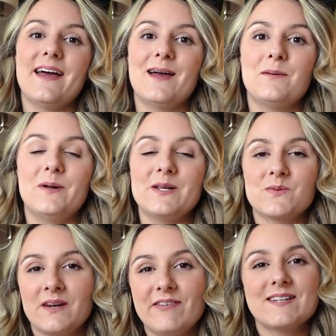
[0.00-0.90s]
uh, but it's
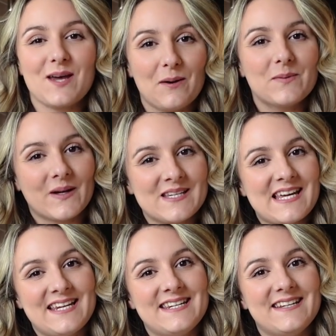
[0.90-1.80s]
one of our top
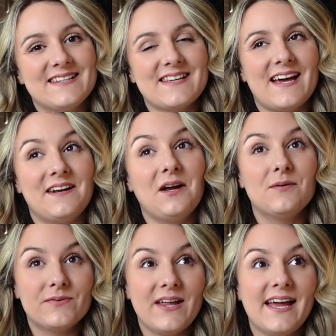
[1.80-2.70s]
contenders, and
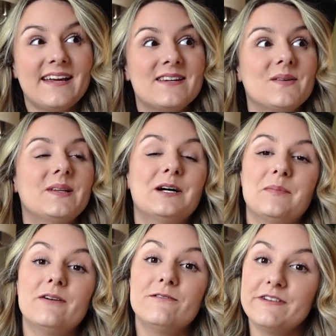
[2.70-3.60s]
hopefully I can do a little bit of